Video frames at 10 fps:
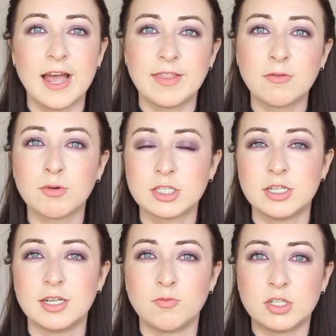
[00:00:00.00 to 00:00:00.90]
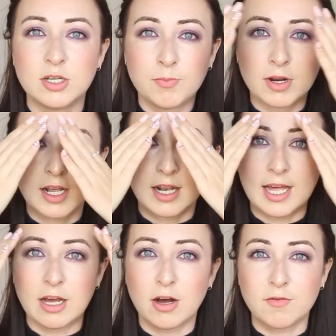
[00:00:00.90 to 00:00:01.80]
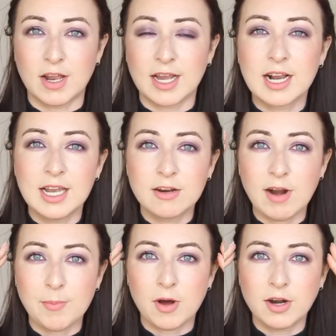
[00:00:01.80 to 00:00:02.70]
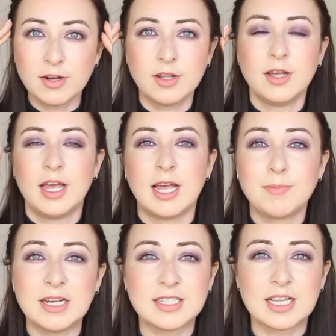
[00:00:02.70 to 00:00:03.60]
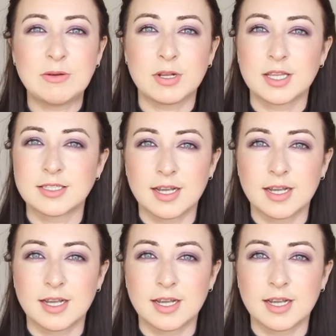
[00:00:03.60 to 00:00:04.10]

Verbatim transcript: and then what she did was she put a layer of like cling wrap on and basically what this